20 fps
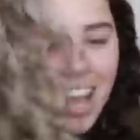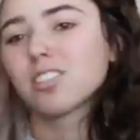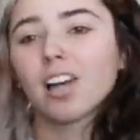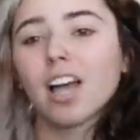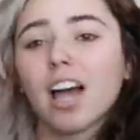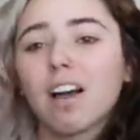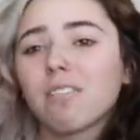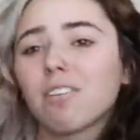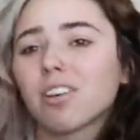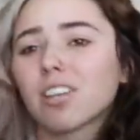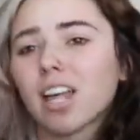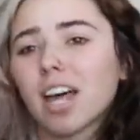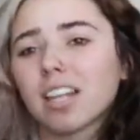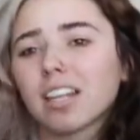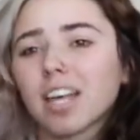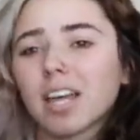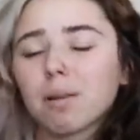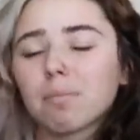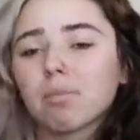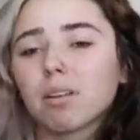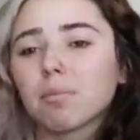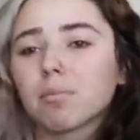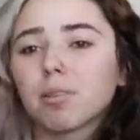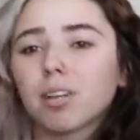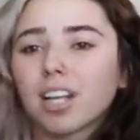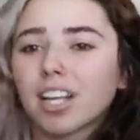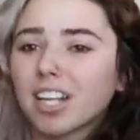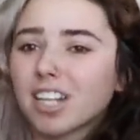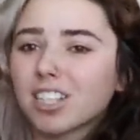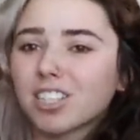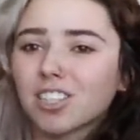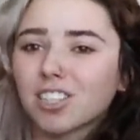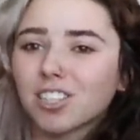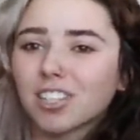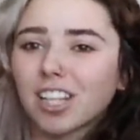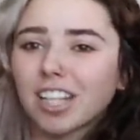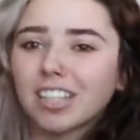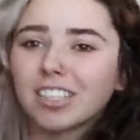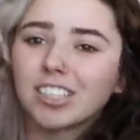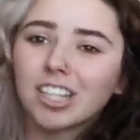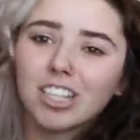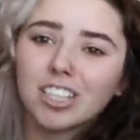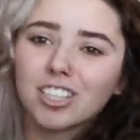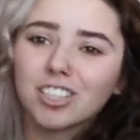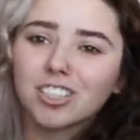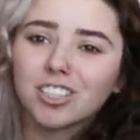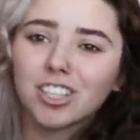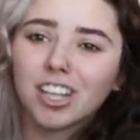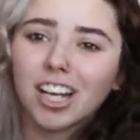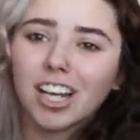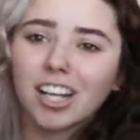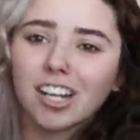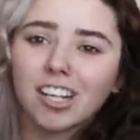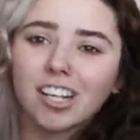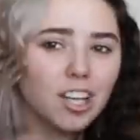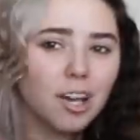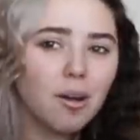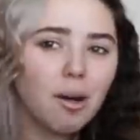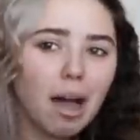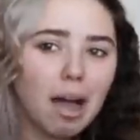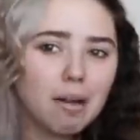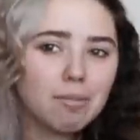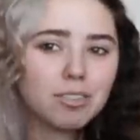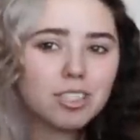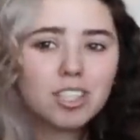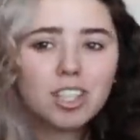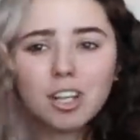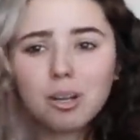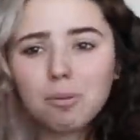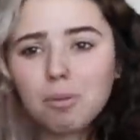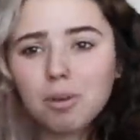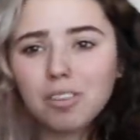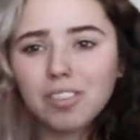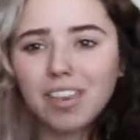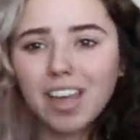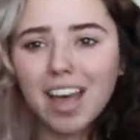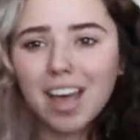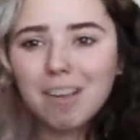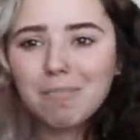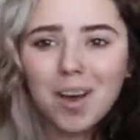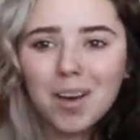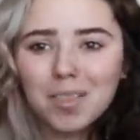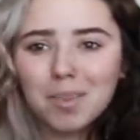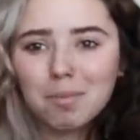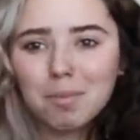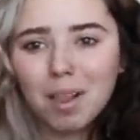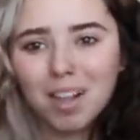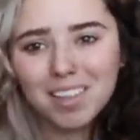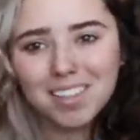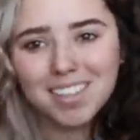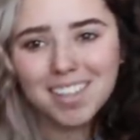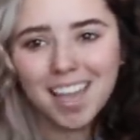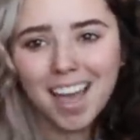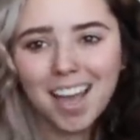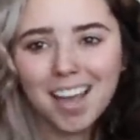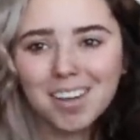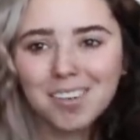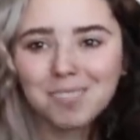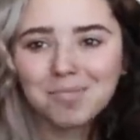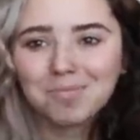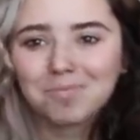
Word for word: So I have all that like purple conditioner that changes your hair. So I'm just gonna put that on the blonde side.